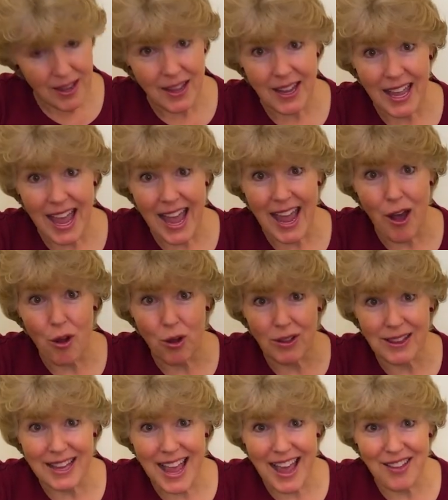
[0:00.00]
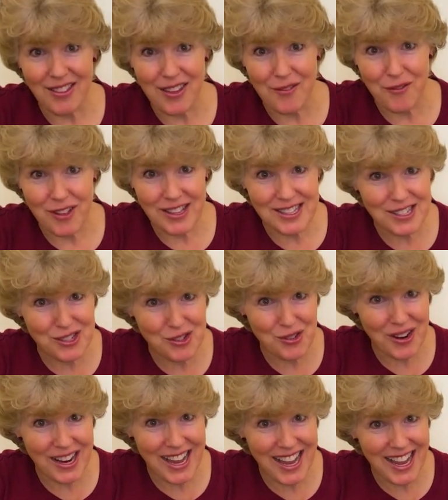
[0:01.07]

Okay, hold down the 5th string